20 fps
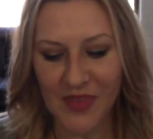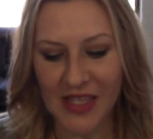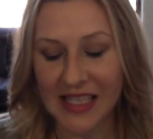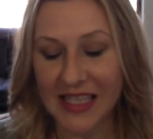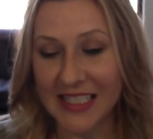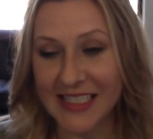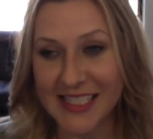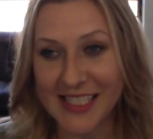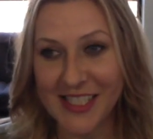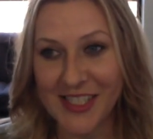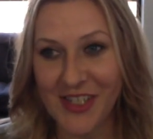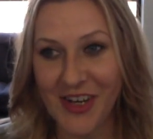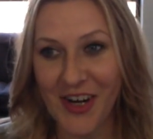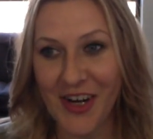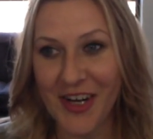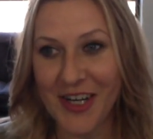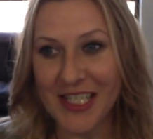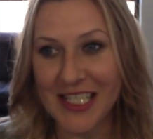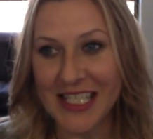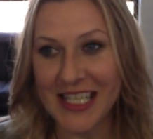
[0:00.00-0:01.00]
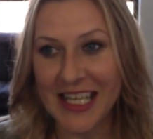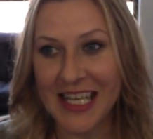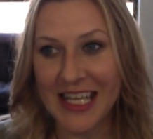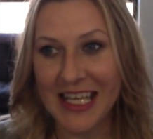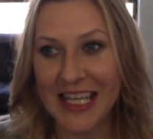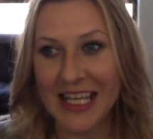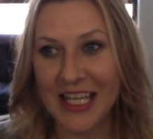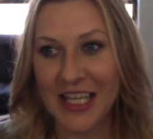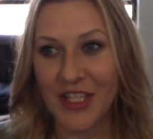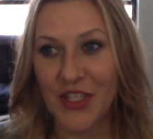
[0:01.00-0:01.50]
Let's start.
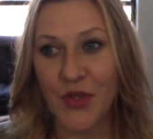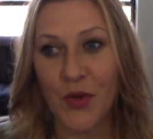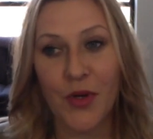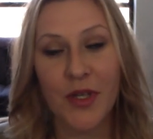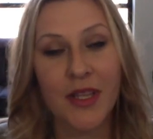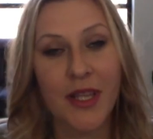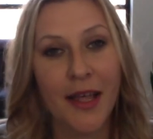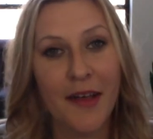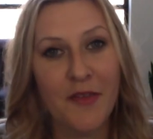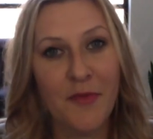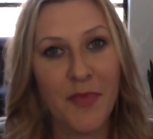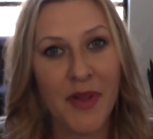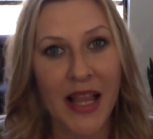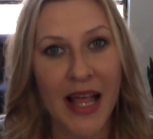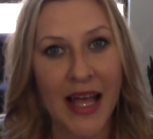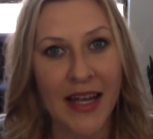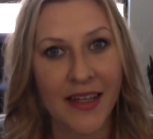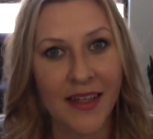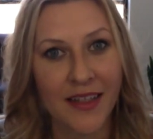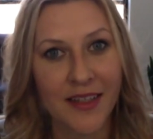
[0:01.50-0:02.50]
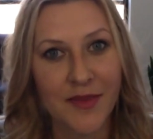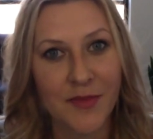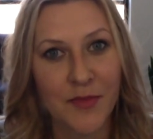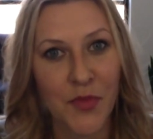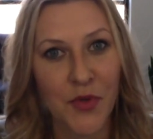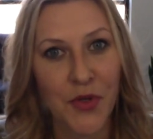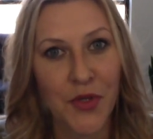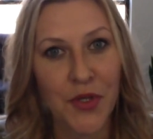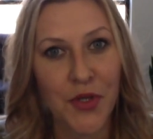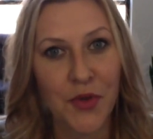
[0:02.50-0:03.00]
Your love planet,
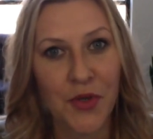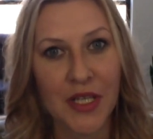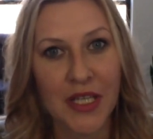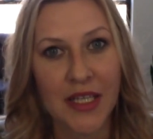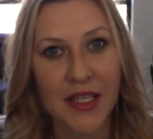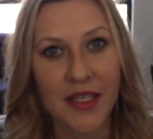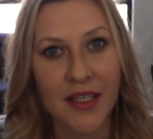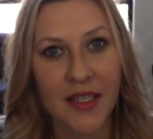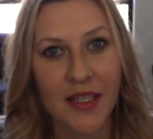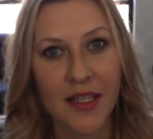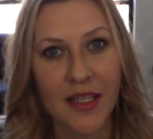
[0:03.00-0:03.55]
Mercury,